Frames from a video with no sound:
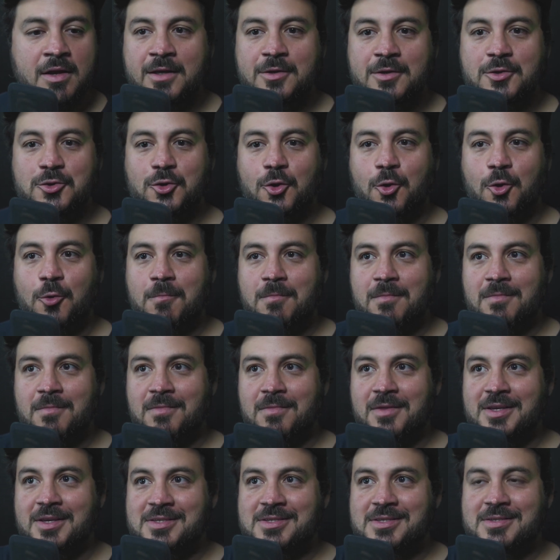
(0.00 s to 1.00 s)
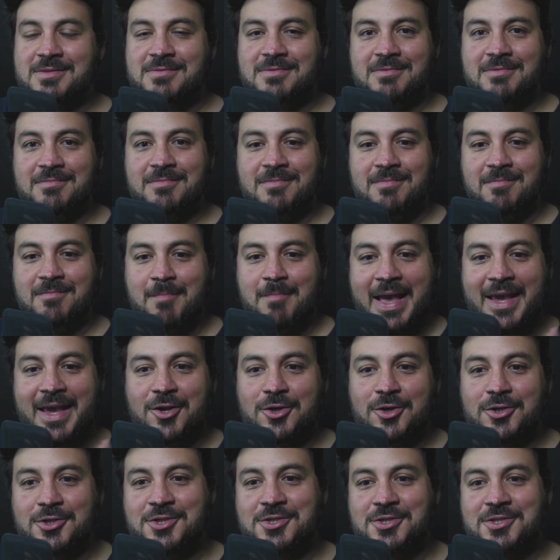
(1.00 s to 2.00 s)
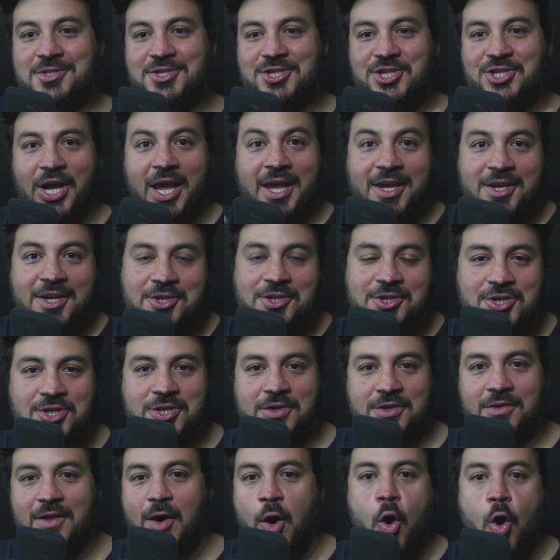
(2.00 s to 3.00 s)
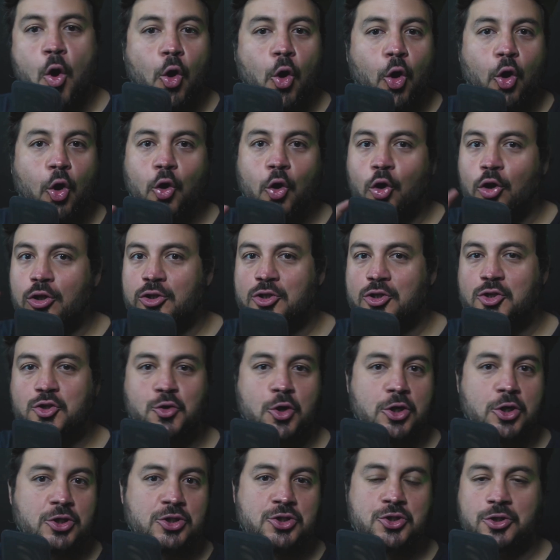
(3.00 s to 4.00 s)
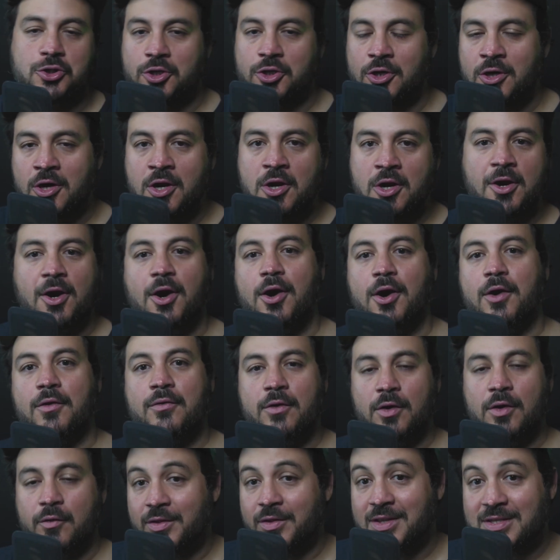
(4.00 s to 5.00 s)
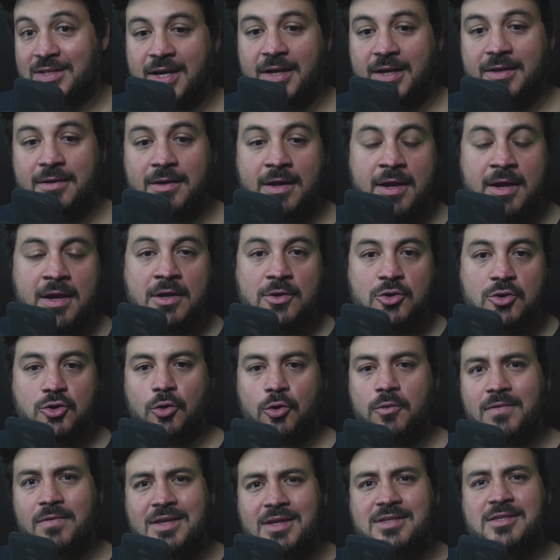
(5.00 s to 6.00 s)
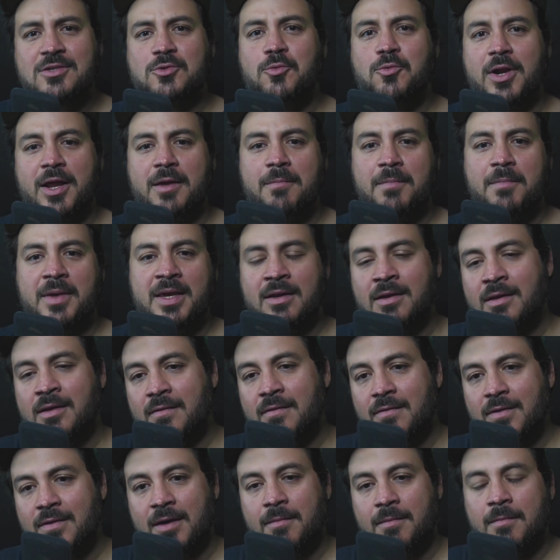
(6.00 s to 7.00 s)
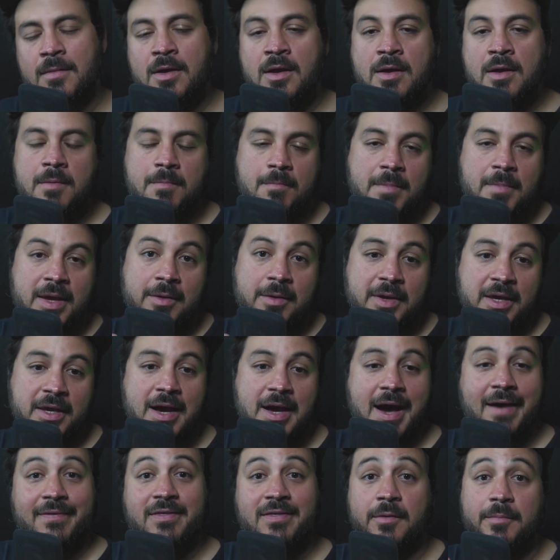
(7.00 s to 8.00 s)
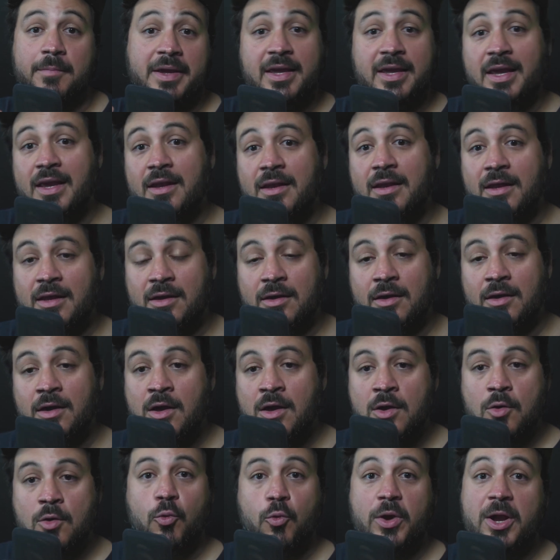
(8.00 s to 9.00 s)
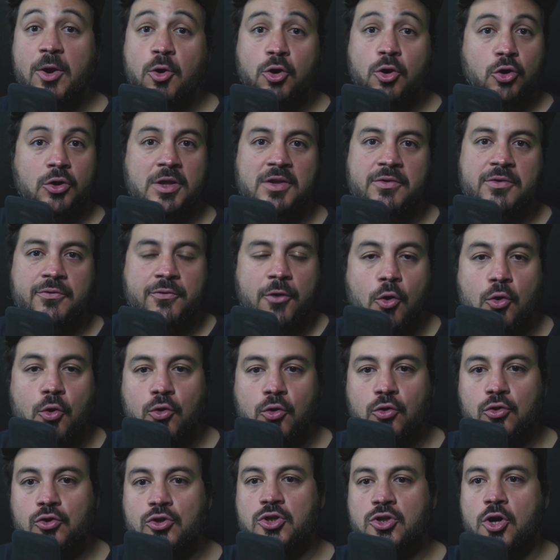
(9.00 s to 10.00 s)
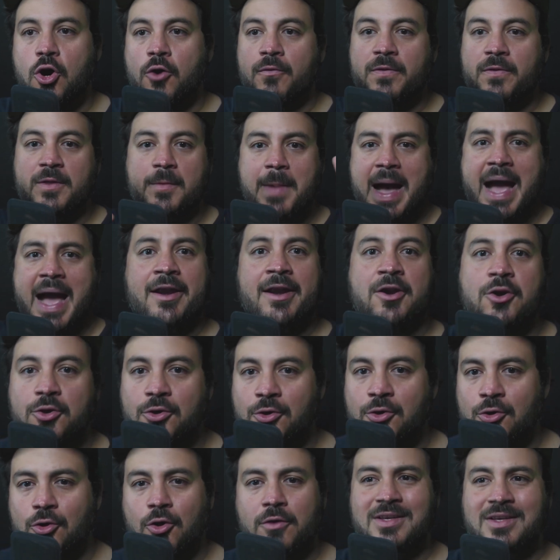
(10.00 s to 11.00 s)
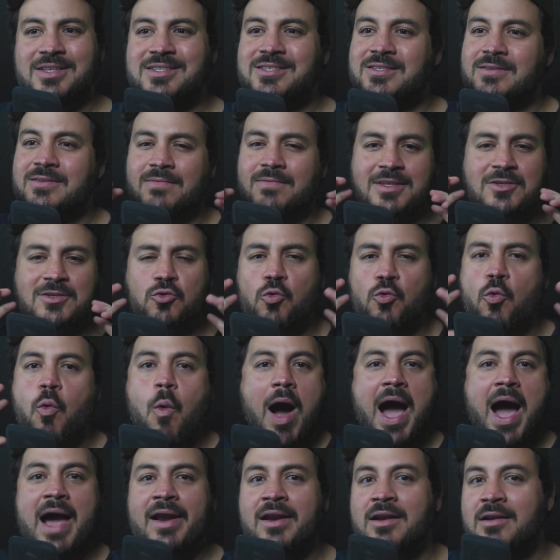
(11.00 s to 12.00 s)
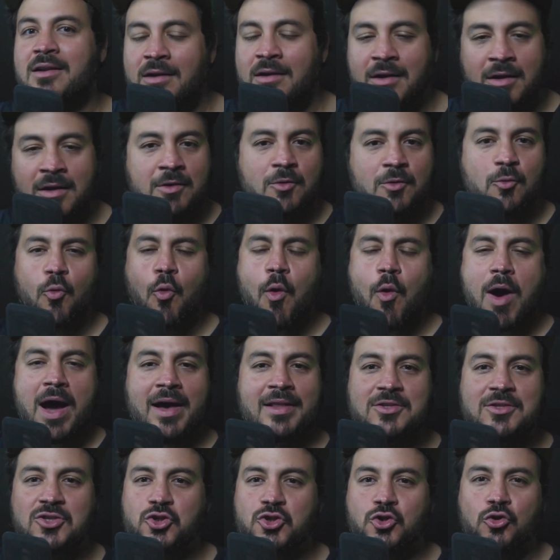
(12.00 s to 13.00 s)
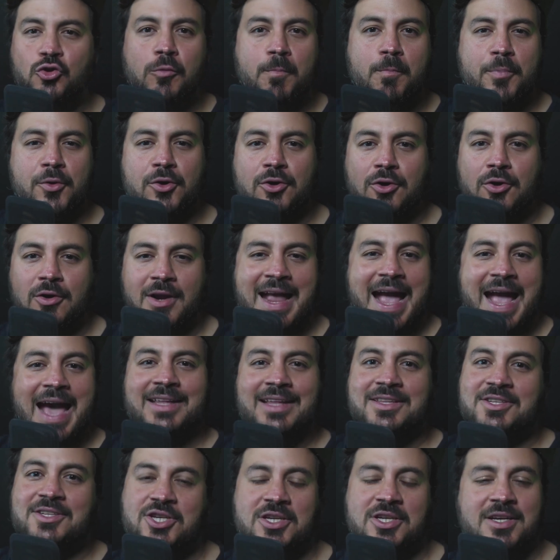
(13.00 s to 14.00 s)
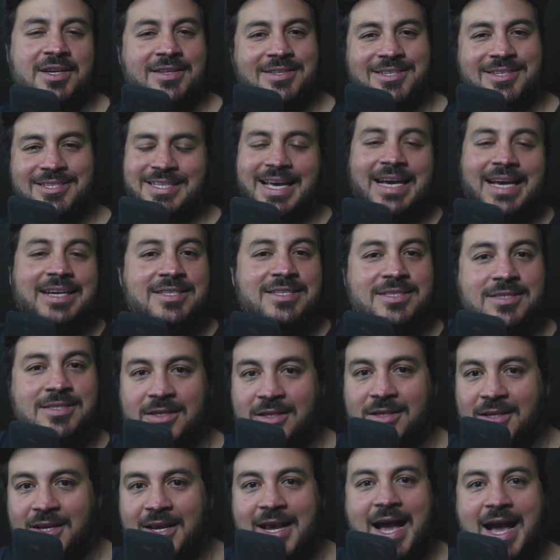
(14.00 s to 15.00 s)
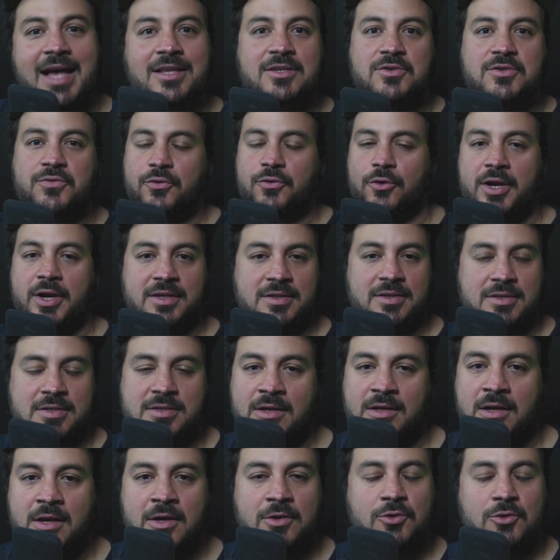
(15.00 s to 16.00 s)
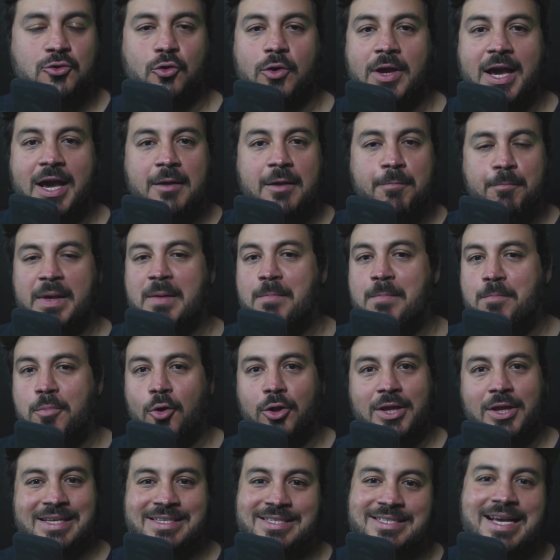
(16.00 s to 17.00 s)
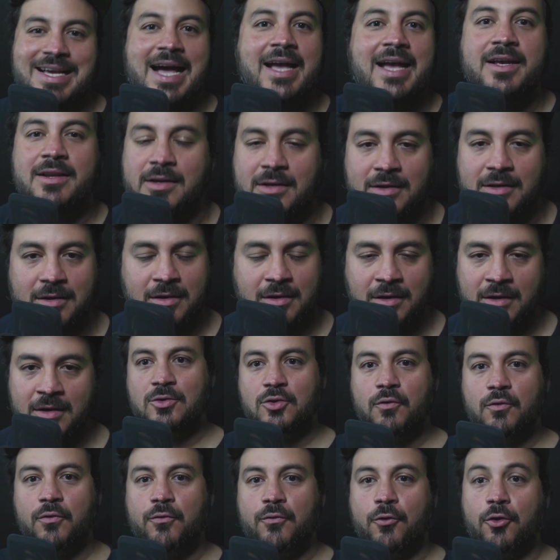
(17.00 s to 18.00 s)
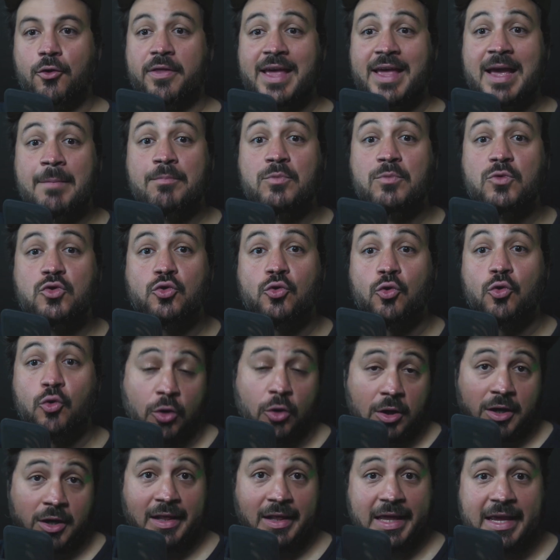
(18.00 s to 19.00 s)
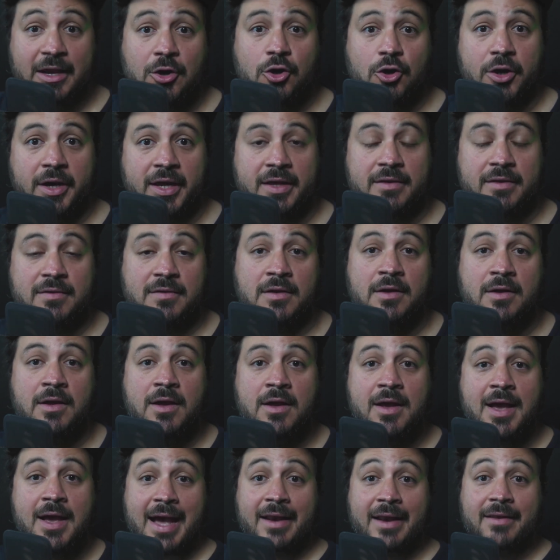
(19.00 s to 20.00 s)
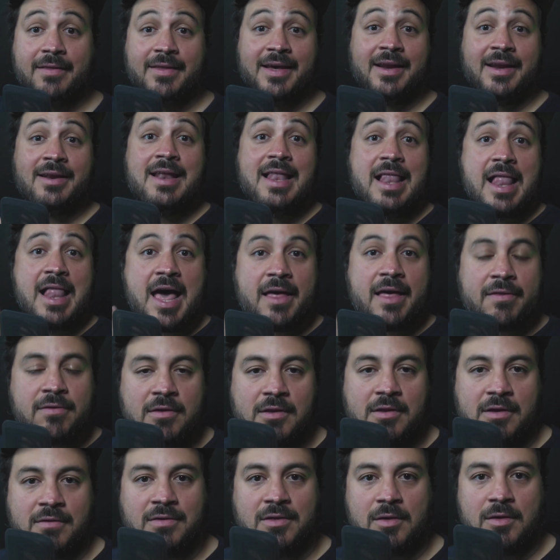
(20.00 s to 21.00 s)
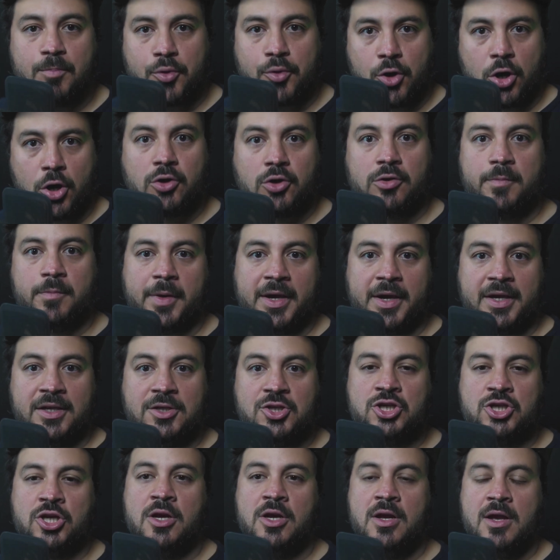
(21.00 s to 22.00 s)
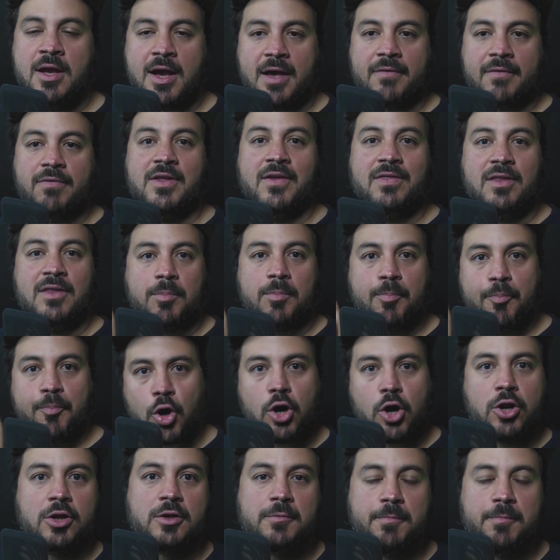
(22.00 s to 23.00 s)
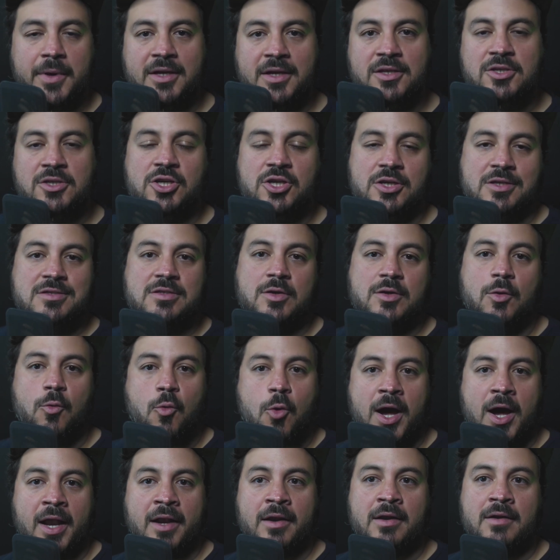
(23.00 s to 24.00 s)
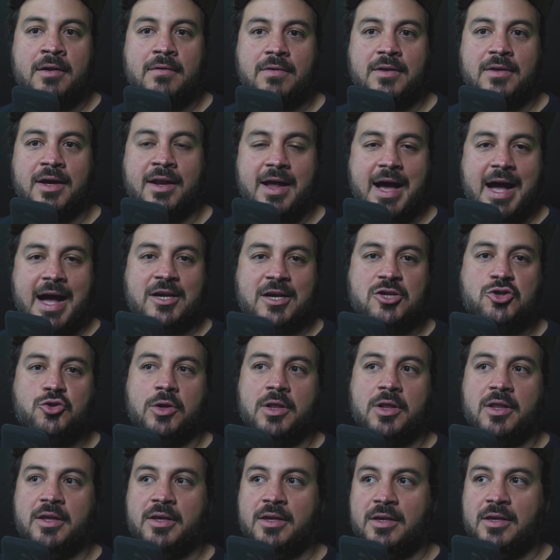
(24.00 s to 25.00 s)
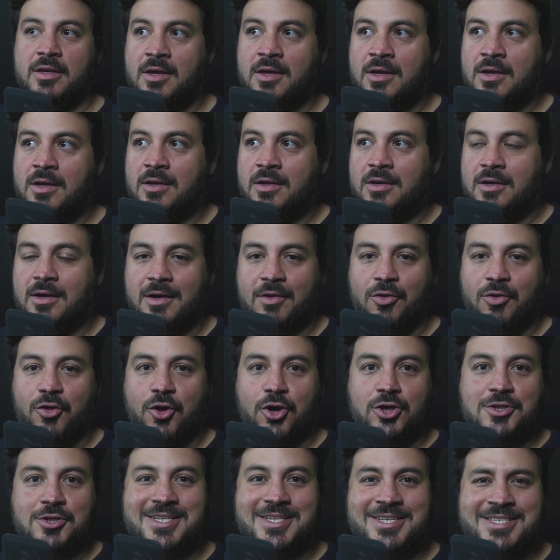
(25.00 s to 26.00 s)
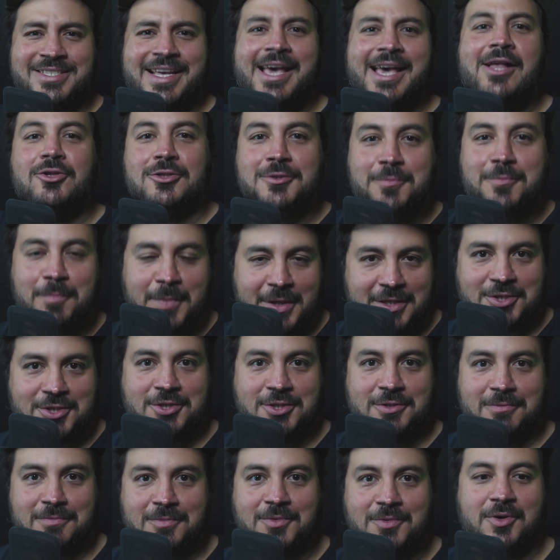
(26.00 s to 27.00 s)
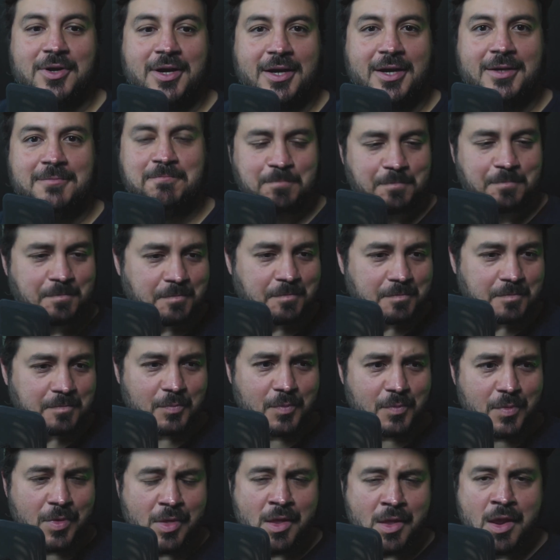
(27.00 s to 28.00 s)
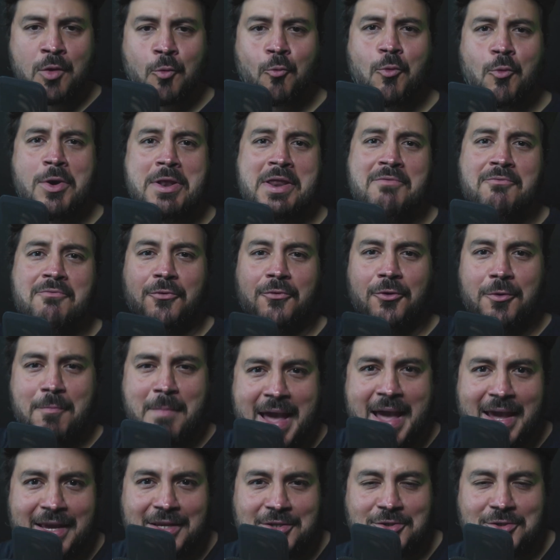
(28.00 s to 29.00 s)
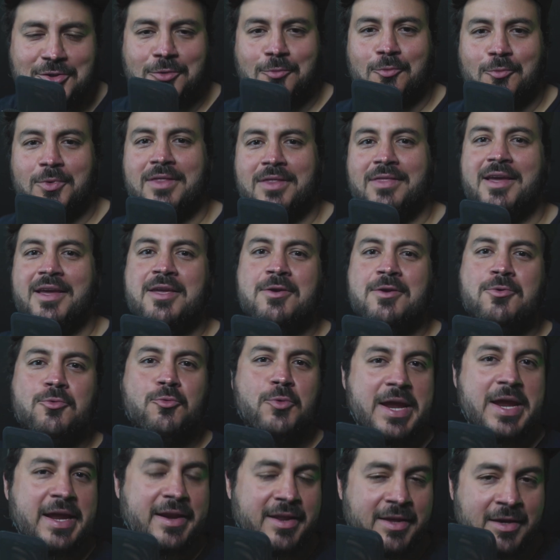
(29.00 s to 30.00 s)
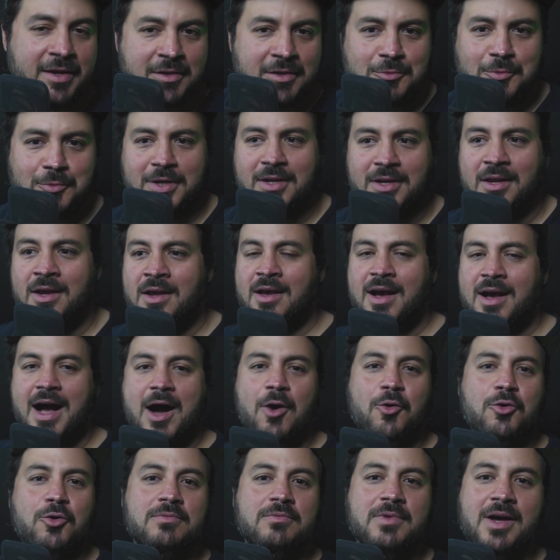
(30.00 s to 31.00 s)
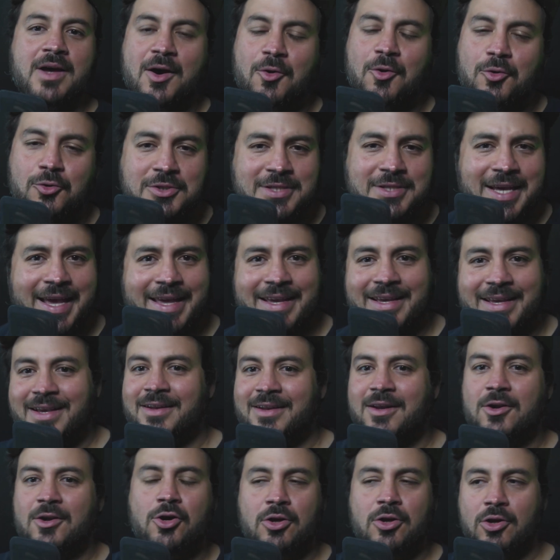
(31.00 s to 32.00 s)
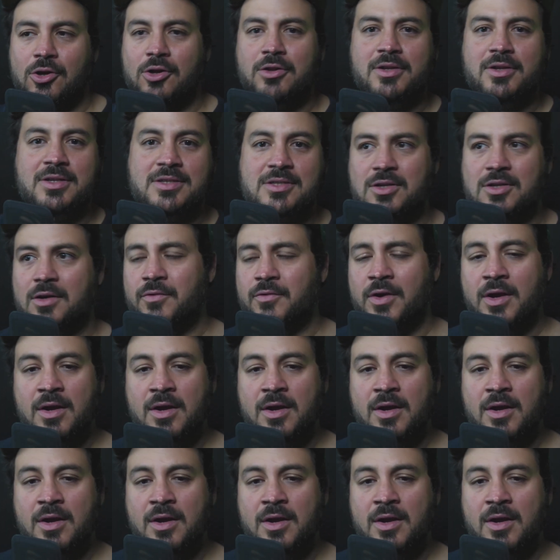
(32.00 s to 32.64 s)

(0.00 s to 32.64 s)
So this made us change the whole structure of the site. So this is what I mean, that maybe at the beginning we could only focus on the banner, this one super catchy and sexy catchphrase to get people excited, for them to click on it and then land in the product page. And then the product page is the one that actually does the sales pitch, okay? With information, with the ingredients, with how to take it and all this stuff.